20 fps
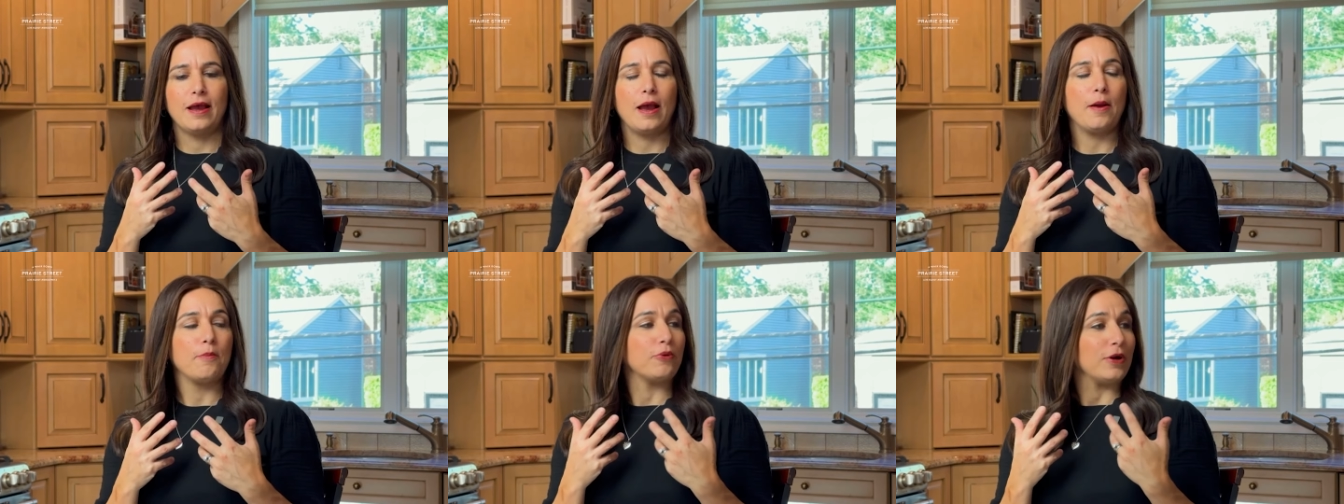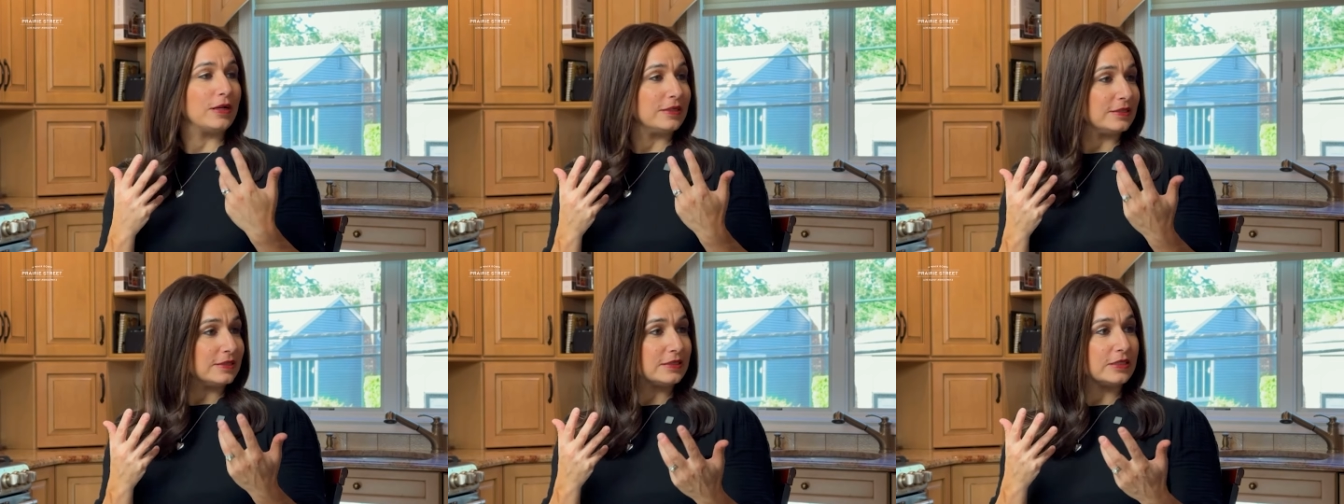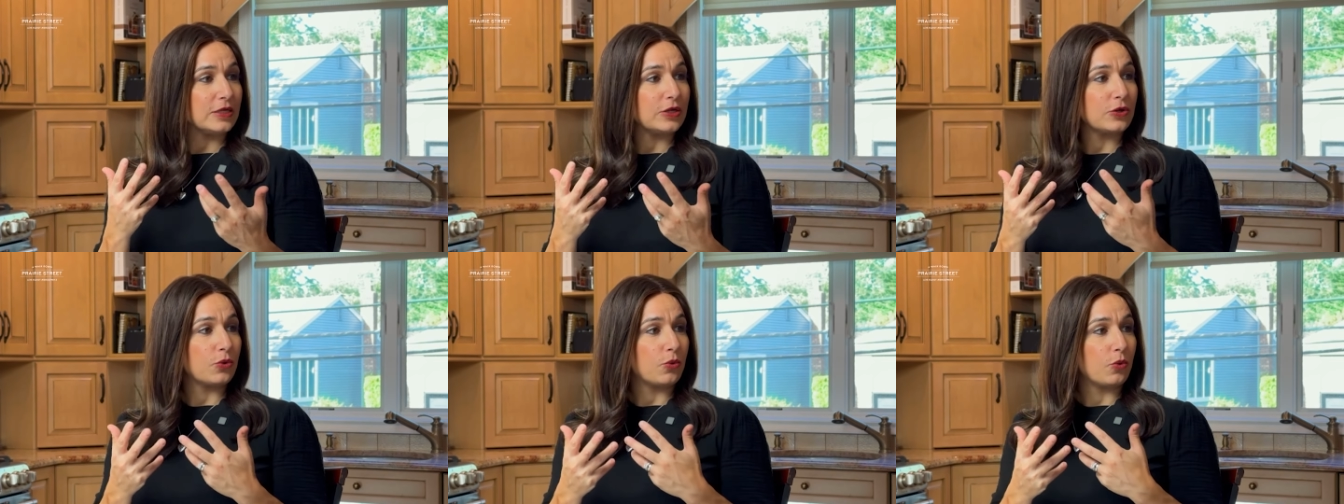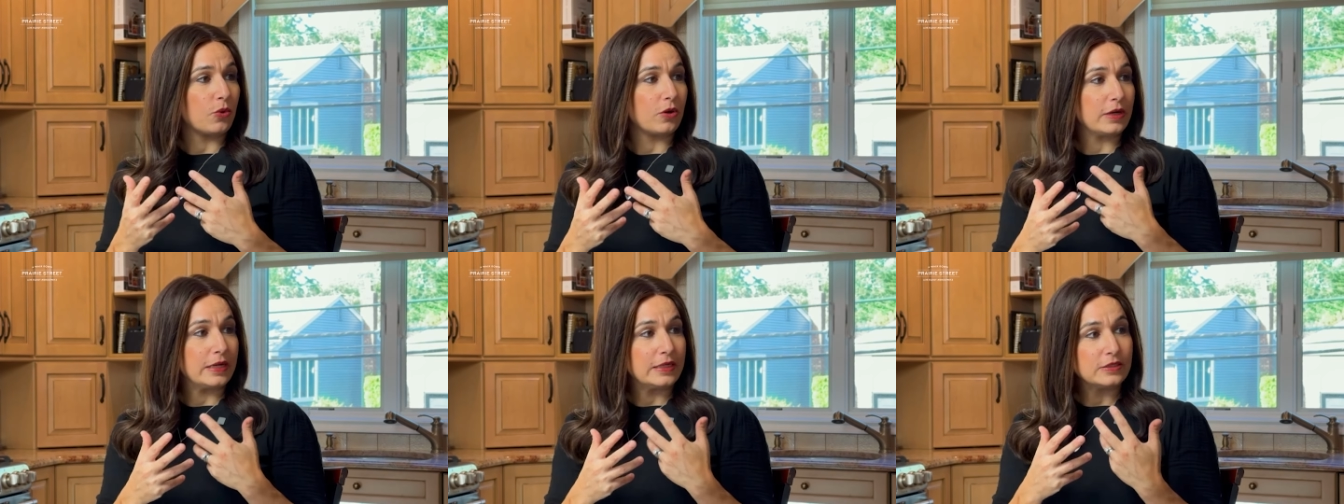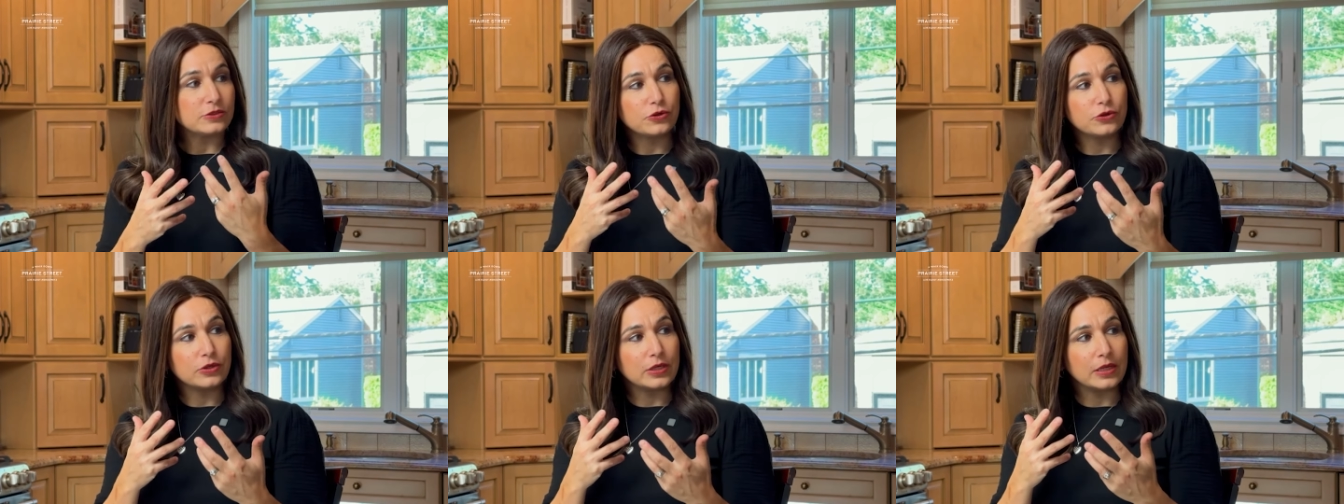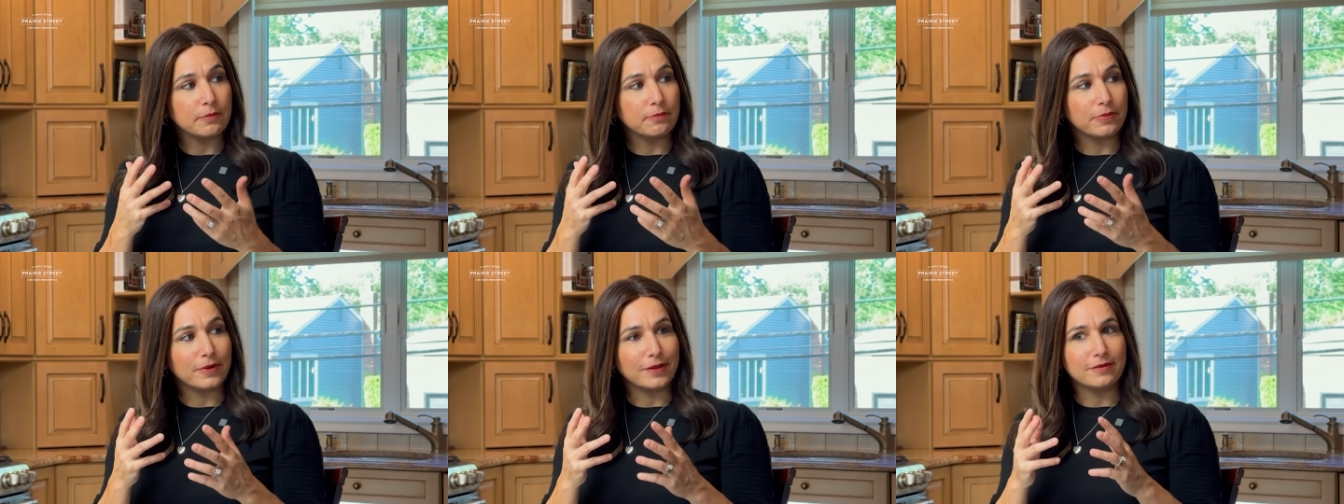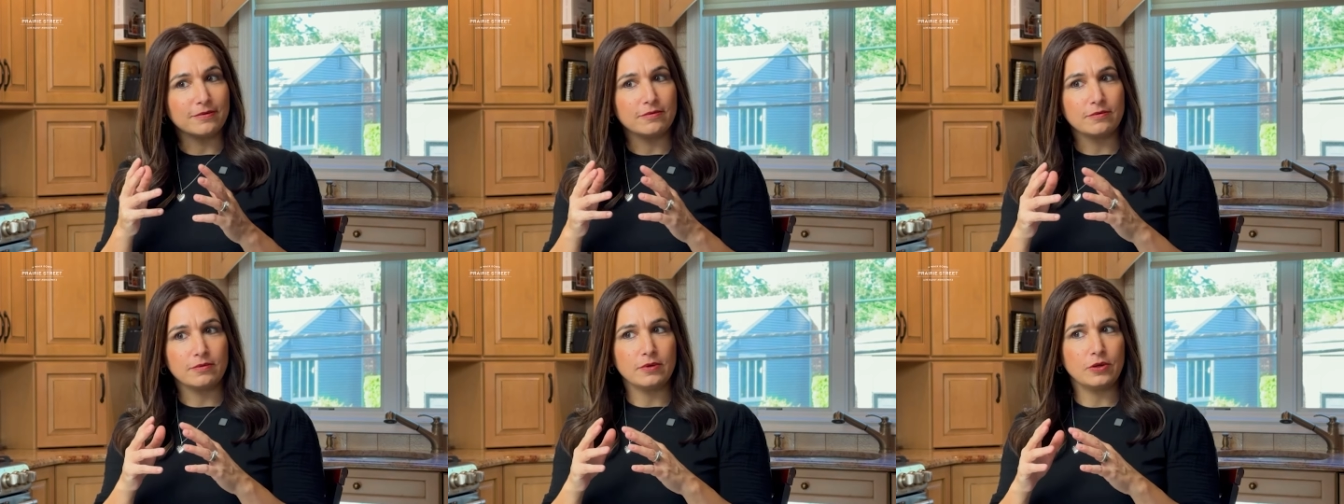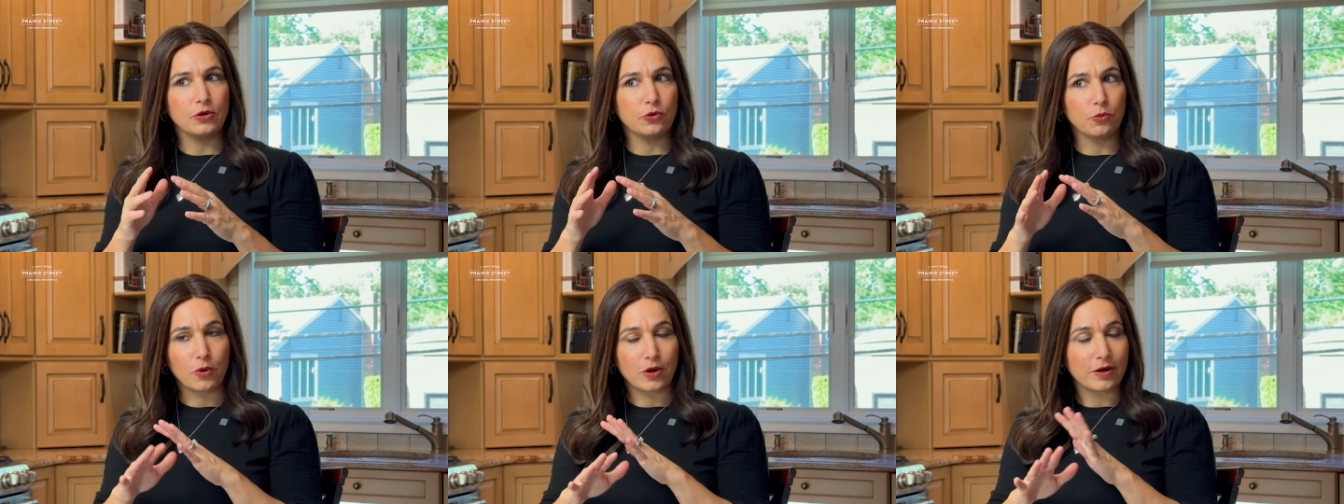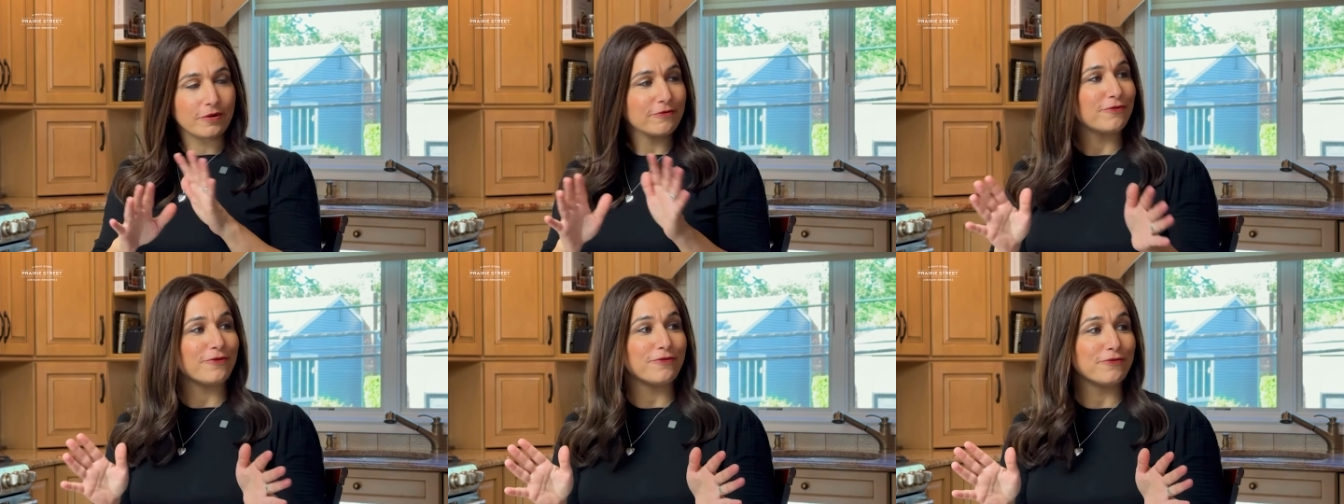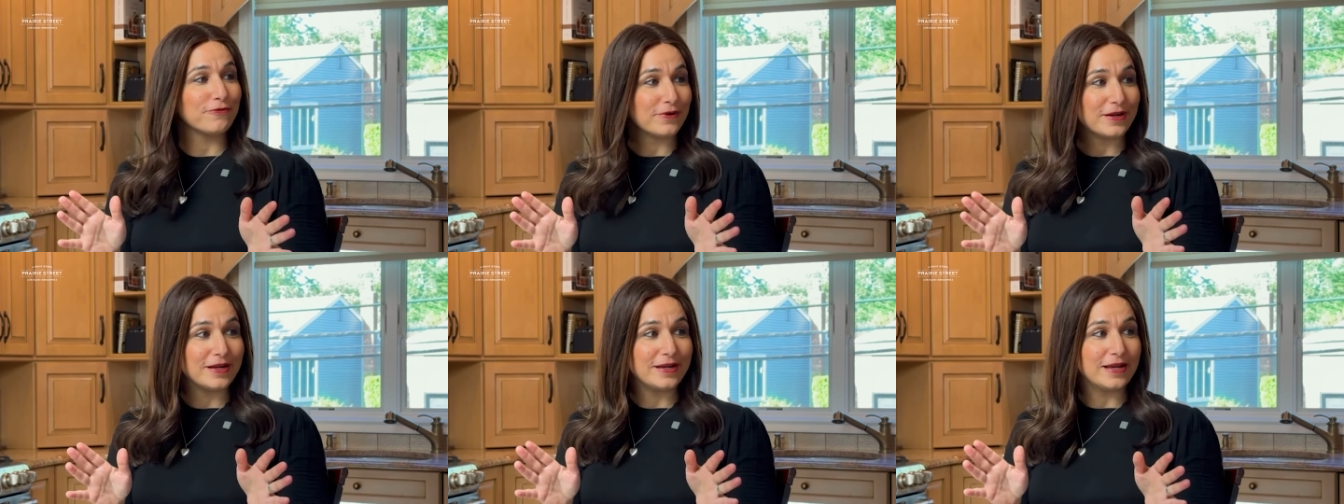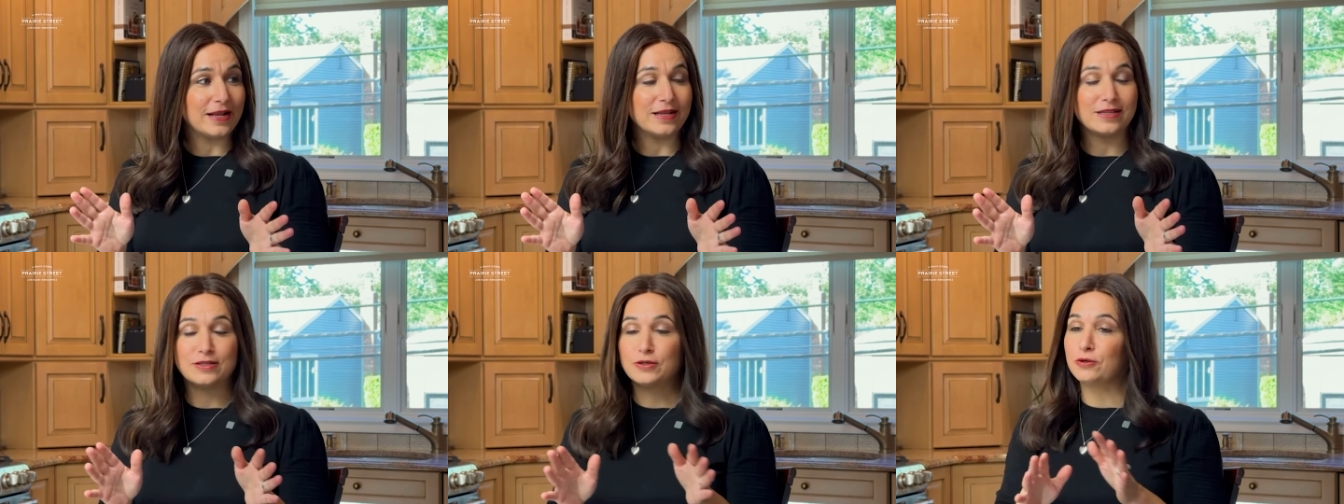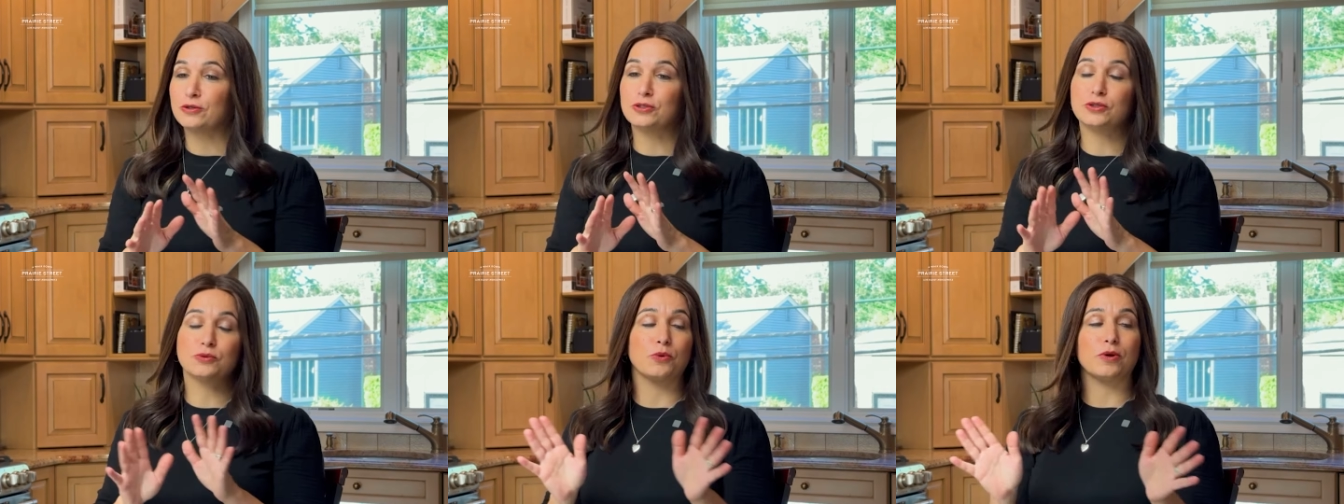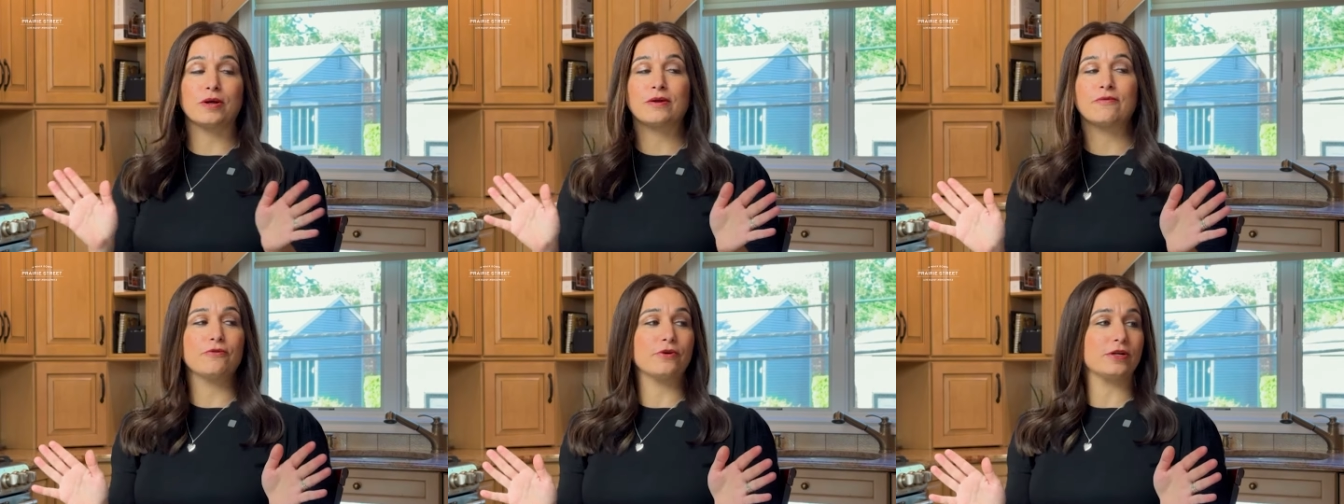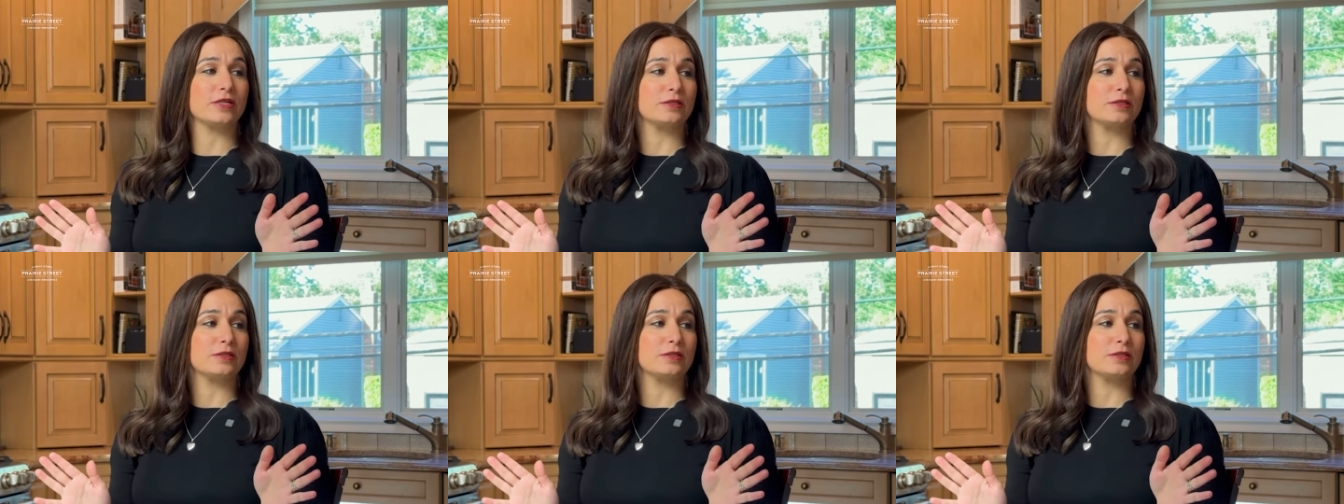apprenticing or interning, but you're working for free and you're just working for